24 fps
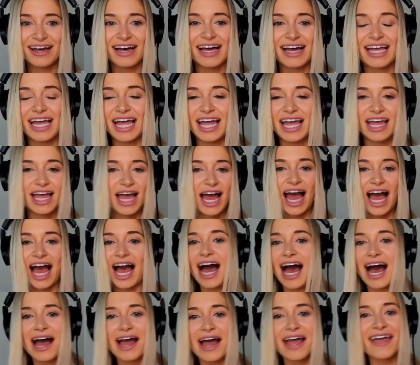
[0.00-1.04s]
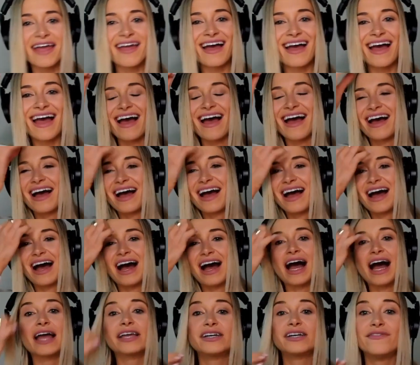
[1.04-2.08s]
Like, I
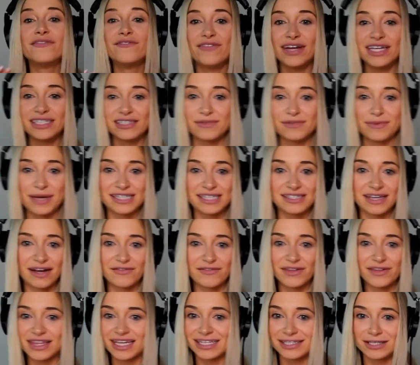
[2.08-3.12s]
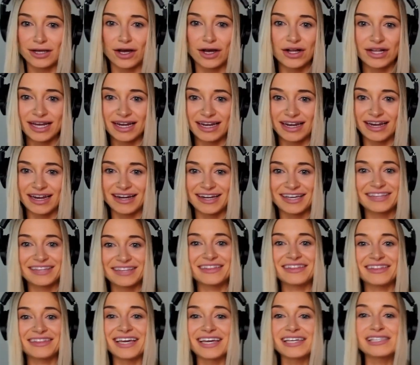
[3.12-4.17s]
convinced myself that that's all I needed.
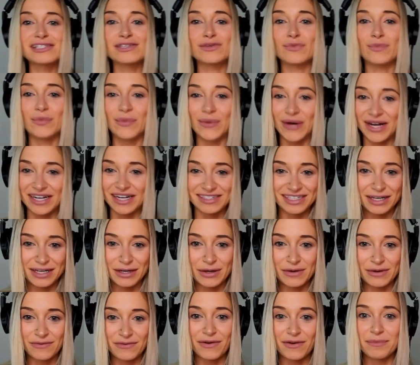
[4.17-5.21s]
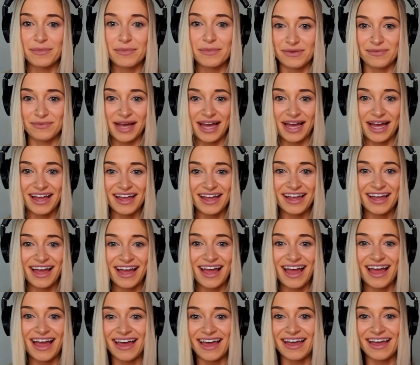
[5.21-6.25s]
This one deal from MoonPay,
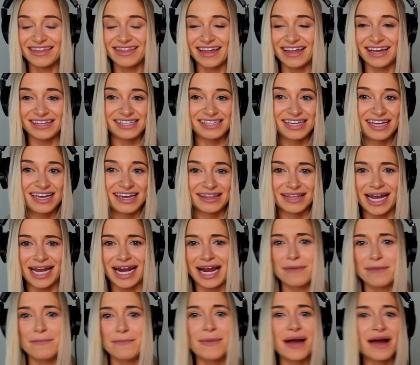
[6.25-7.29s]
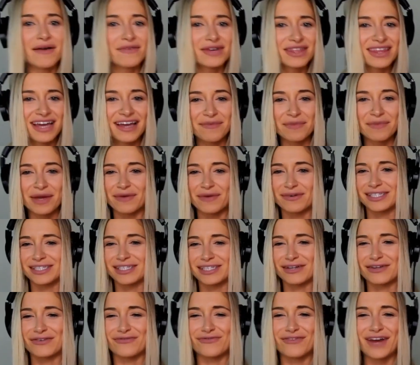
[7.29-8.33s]
and that's it. Like, I met with him. It was
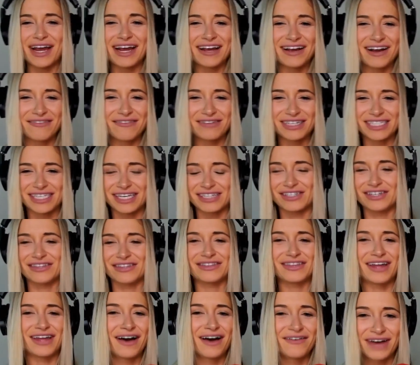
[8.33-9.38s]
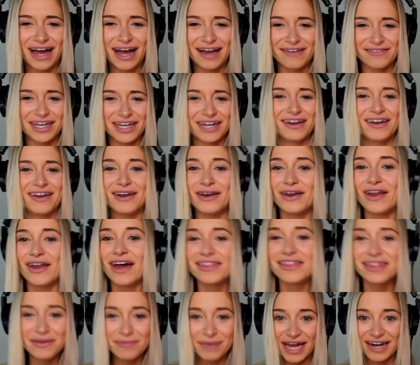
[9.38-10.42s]
a great conversation. Love Ivan.
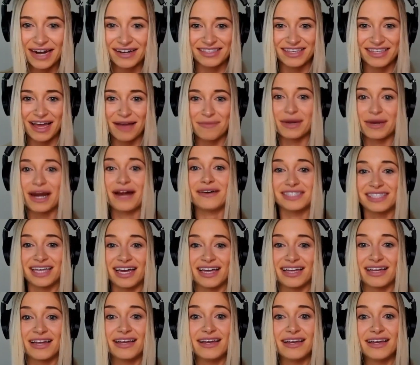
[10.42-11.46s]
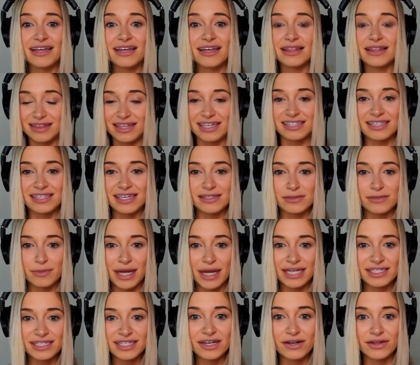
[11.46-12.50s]
Nothing bad to say, but I was like, this is
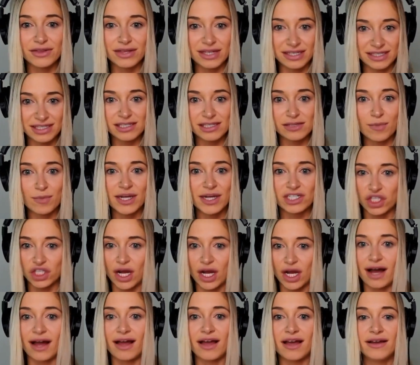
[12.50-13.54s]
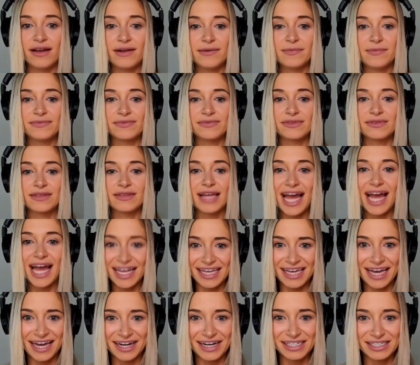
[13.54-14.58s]
my deal. This is my shot
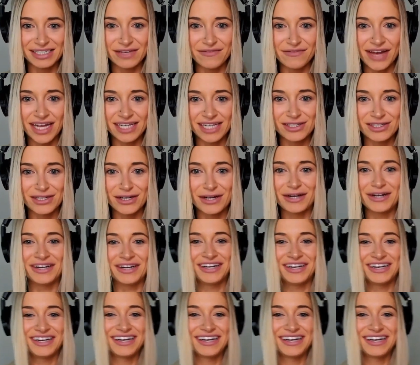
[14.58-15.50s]
at getting into venture.